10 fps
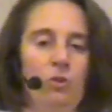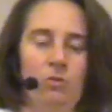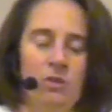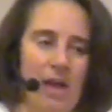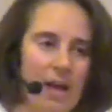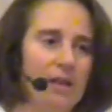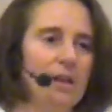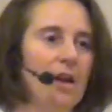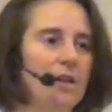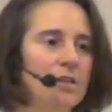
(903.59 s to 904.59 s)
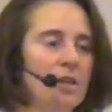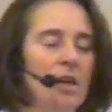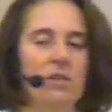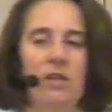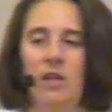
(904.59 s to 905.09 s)
chose that night
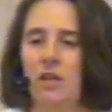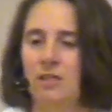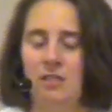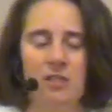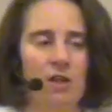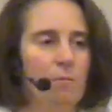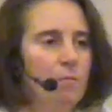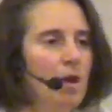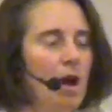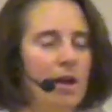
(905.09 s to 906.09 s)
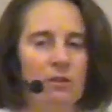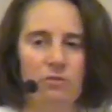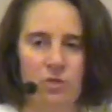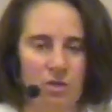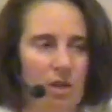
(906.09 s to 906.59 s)
to get some kind
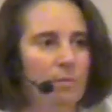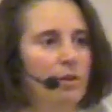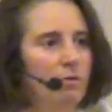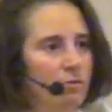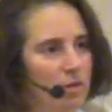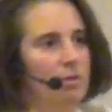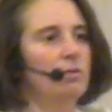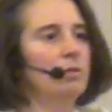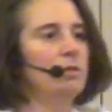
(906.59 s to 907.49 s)
of stomach flu